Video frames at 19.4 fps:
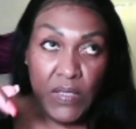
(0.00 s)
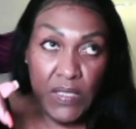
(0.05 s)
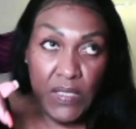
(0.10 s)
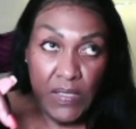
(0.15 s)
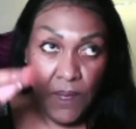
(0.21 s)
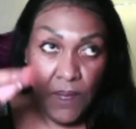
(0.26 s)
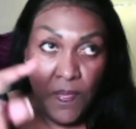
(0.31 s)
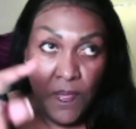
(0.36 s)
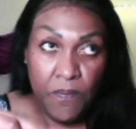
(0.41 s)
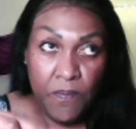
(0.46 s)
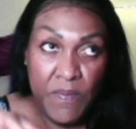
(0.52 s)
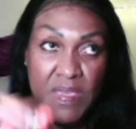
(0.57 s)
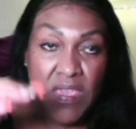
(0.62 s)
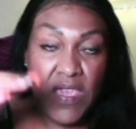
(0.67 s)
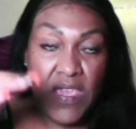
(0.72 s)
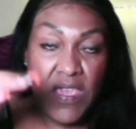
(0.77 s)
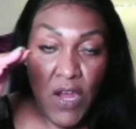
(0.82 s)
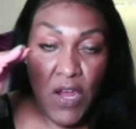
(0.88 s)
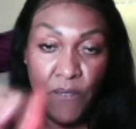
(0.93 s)
Be
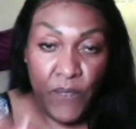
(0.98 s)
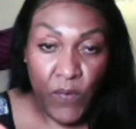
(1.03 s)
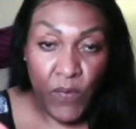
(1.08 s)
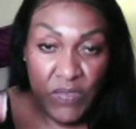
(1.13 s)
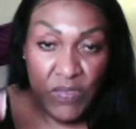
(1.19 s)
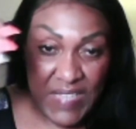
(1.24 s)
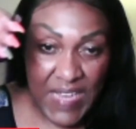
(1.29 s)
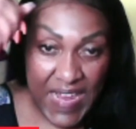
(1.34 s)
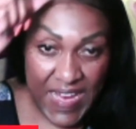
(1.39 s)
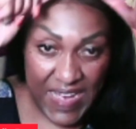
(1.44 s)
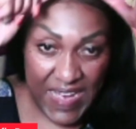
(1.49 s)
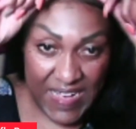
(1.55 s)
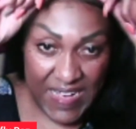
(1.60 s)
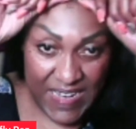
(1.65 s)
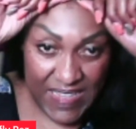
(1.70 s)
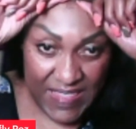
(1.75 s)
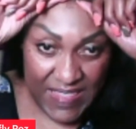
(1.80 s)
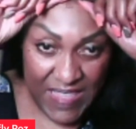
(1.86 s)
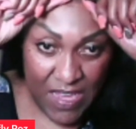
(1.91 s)
careful taking the
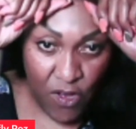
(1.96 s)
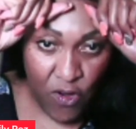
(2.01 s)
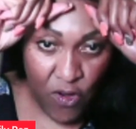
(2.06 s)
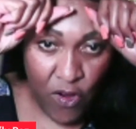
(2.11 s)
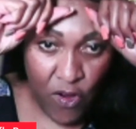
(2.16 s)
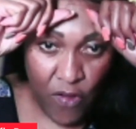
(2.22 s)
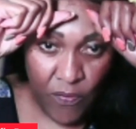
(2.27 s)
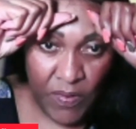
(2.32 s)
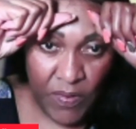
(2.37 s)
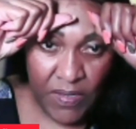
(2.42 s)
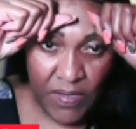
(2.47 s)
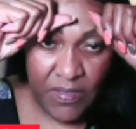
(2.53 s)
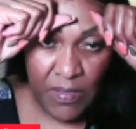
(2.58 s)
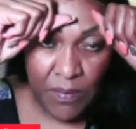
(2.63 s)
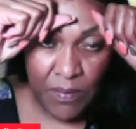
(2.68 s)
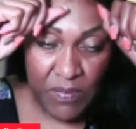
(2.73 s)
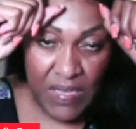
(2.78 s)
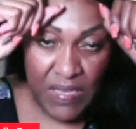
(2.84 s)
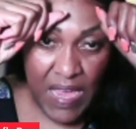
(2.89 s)
thing off, because
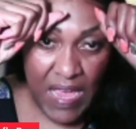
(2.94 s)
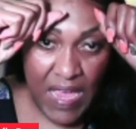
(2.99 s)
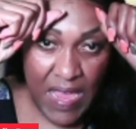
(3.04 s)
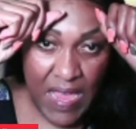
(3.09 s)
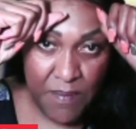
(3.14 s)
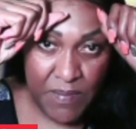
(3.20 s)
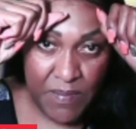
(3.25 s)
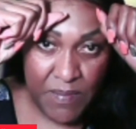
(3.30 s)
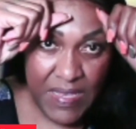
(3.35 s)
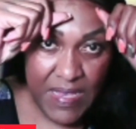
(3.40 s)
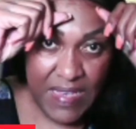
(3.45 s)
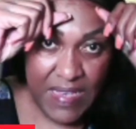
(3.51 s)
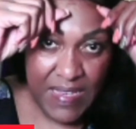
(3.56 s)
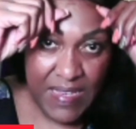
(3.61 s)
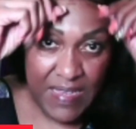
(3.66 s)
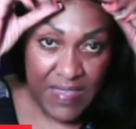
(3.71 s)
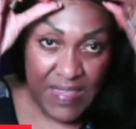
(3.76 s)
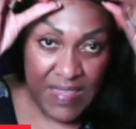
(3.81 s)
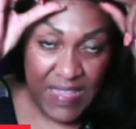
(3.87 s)
sometimes the
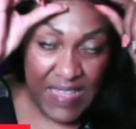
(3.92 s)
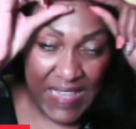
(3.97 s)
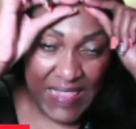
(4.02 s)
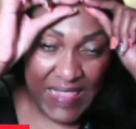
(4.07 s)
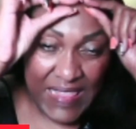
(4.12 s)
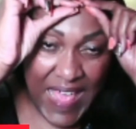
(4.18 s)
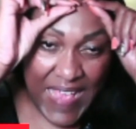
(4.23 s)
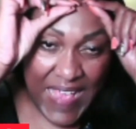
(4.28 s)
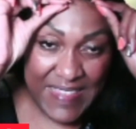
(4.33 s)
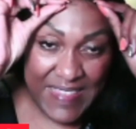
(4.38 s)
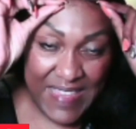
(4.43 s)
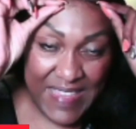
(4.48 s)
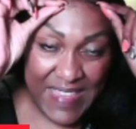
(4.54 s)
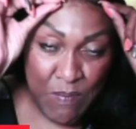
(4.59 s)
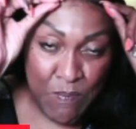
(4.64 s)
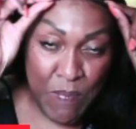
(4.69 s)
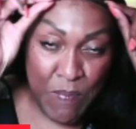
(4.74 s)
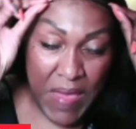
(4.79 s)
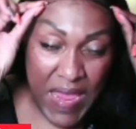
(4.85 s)
elastic
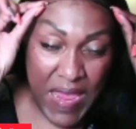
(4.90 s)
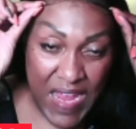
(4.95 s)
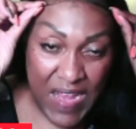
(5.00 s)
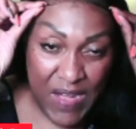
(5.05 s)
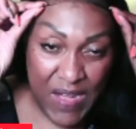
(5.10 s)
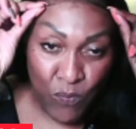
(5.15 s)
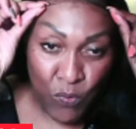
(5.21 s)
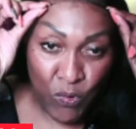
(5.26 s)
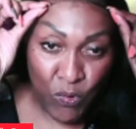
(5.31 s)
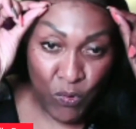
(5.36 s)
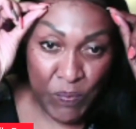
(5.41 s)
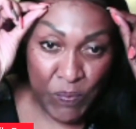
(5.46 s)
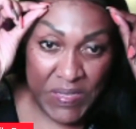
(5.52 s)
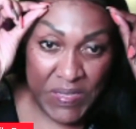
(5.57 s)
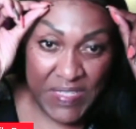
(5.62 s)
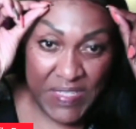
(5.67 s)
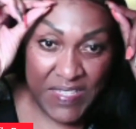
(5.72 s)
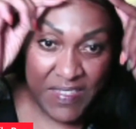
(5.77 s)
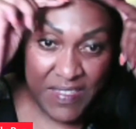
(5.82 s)
band will be
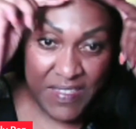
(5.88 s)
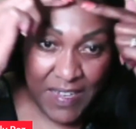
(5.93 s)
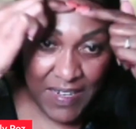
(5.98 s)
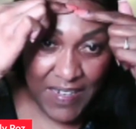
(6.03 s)
stuck